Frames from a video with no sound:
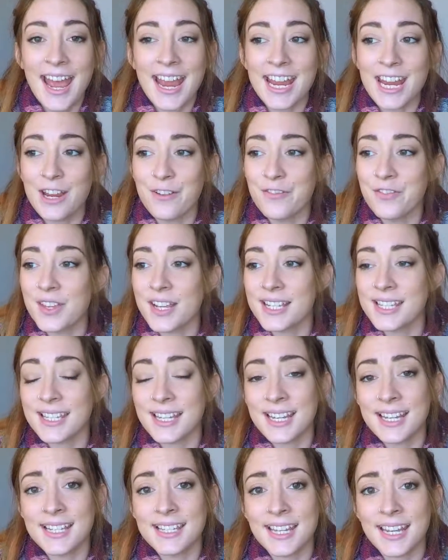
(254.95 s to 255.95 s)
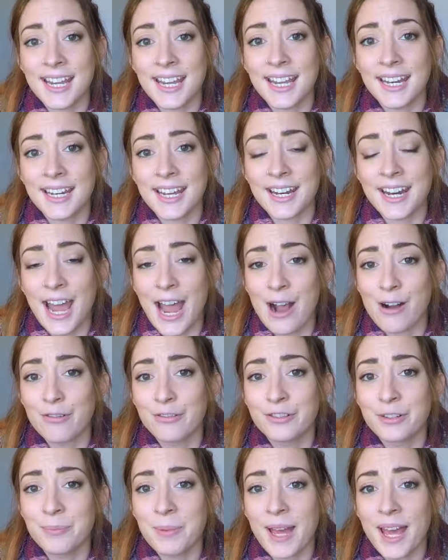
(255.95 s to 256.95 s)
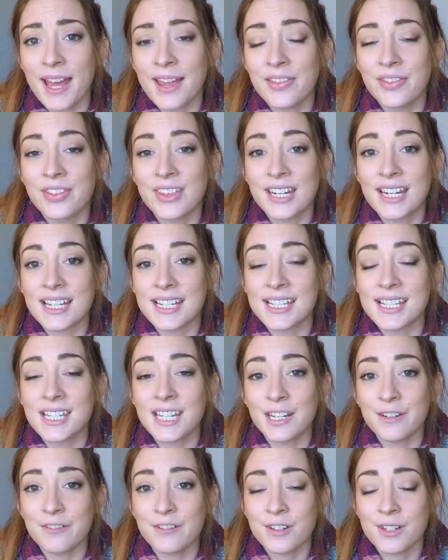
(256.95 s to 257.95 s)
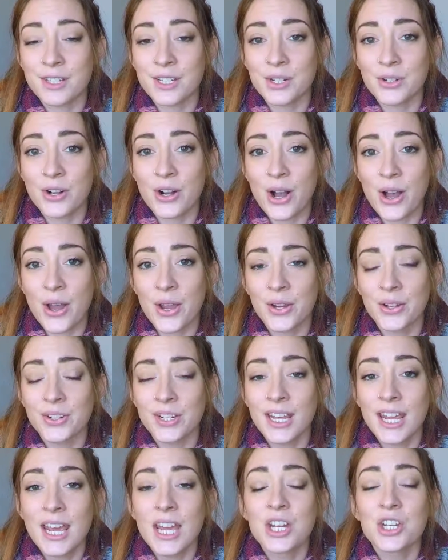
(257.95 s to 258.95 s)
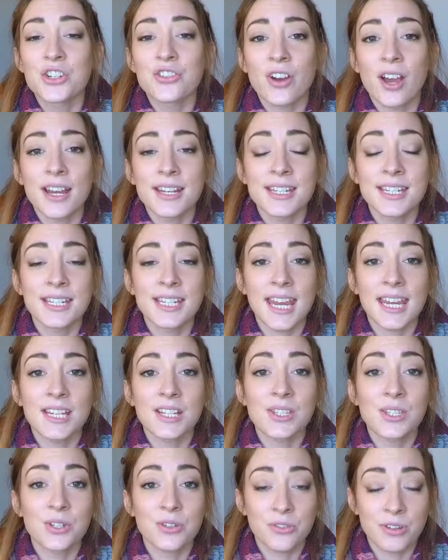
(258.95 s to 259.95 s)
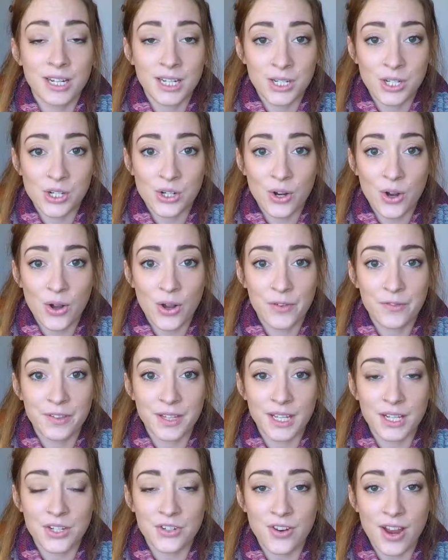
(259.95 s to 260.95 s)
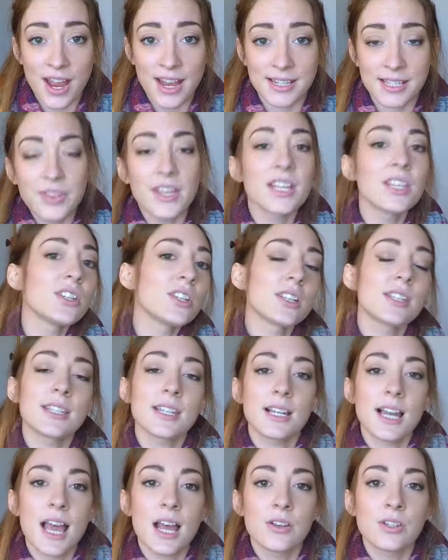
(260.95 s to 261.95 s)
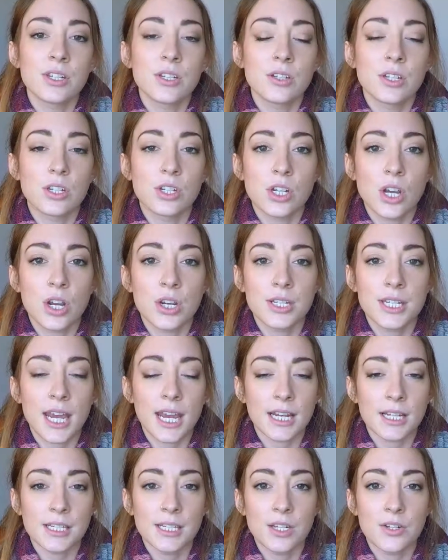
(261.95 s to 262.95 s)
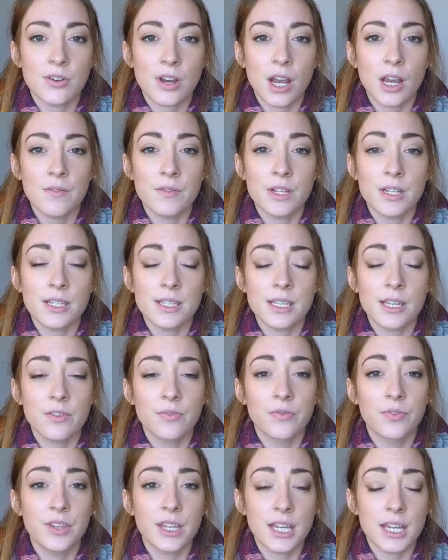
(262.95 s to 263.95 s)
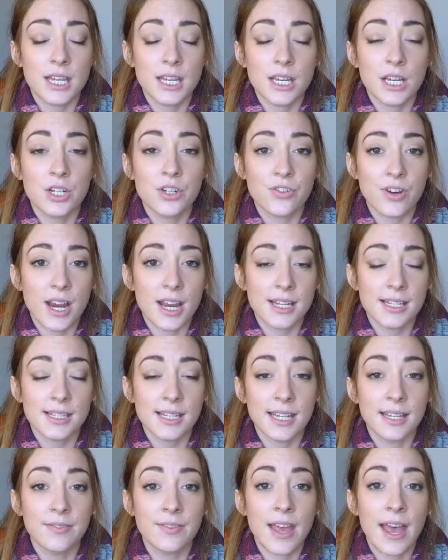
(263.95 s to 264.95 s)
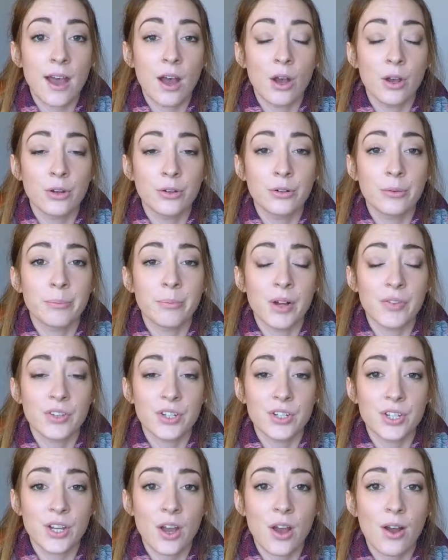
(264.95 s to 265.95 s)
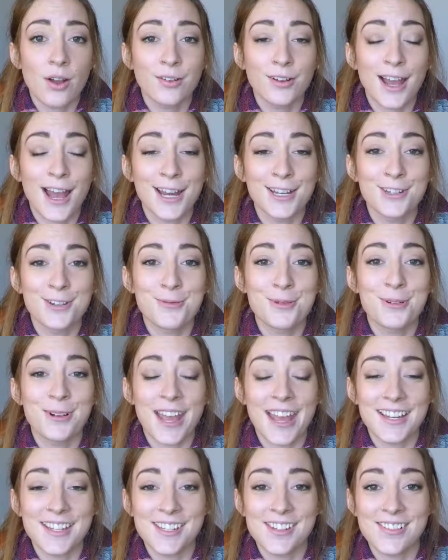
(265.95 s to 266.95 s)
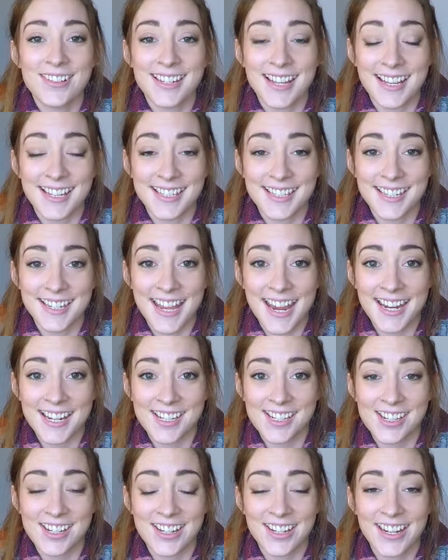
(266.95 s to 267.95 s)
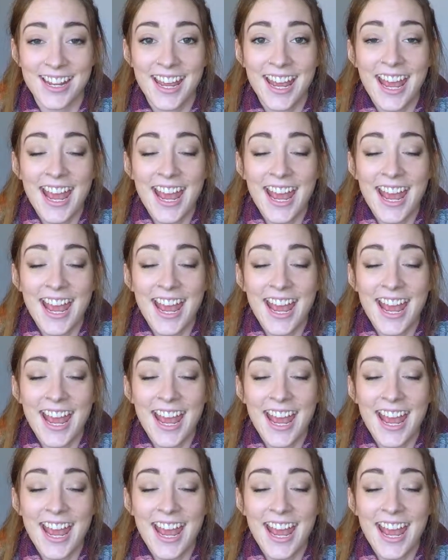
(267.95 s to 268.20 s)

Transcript: If this is in an alphabet that is different to your own, try to take a screenshot of the address. This just allows you to show taxi drivers the address in their own mother tongue, and you will get to your destination.